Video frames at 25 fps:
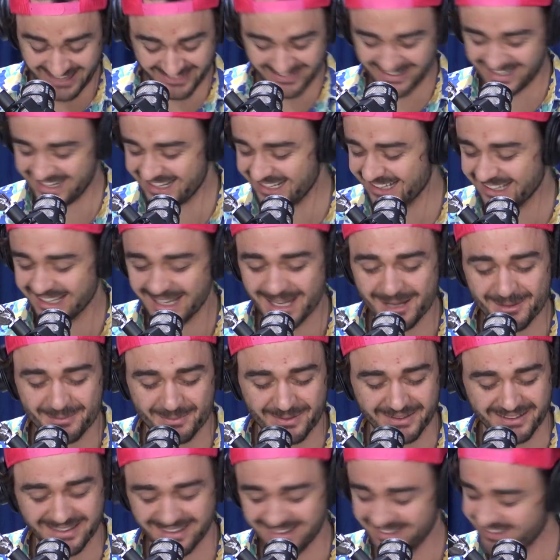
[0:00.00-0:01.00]
Clip.
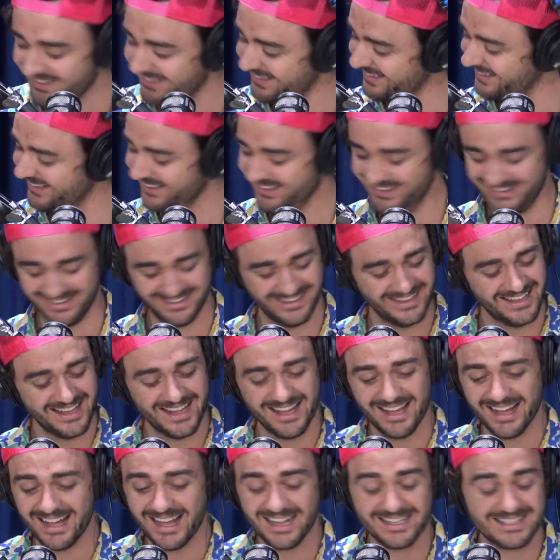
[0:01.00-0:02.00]

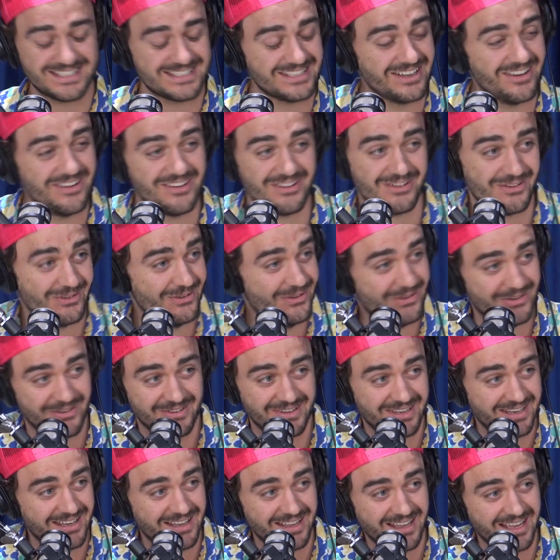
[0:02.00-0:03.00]
It's so
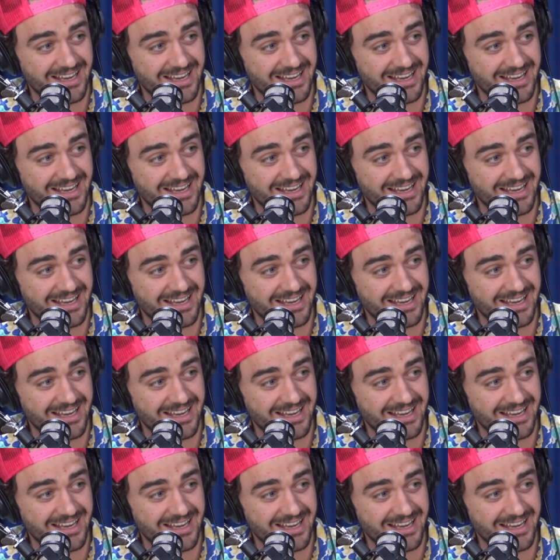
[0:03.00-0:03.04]
good.